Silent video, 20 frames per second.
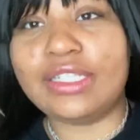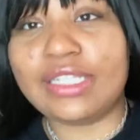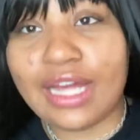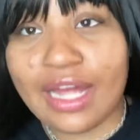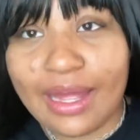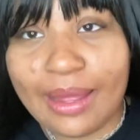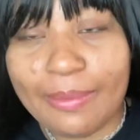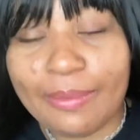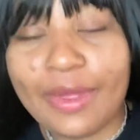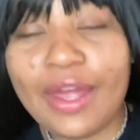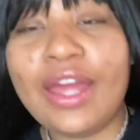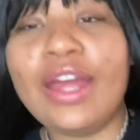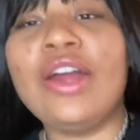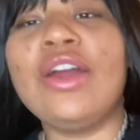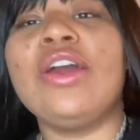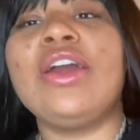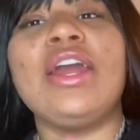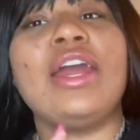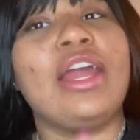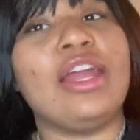time,
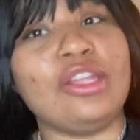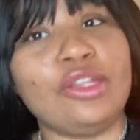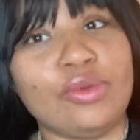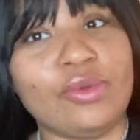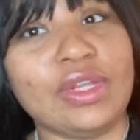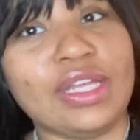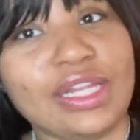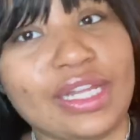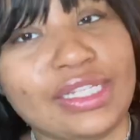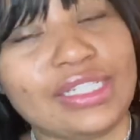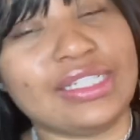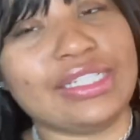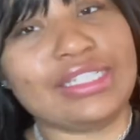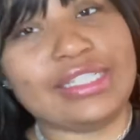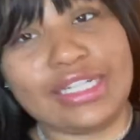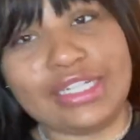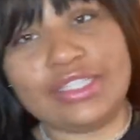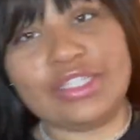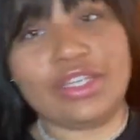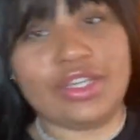and you need it to
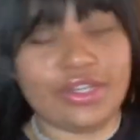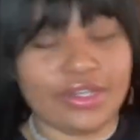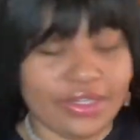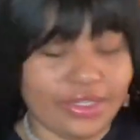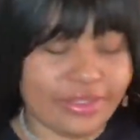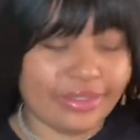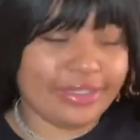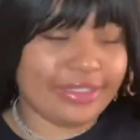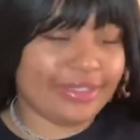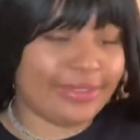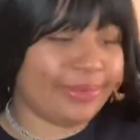stay secure.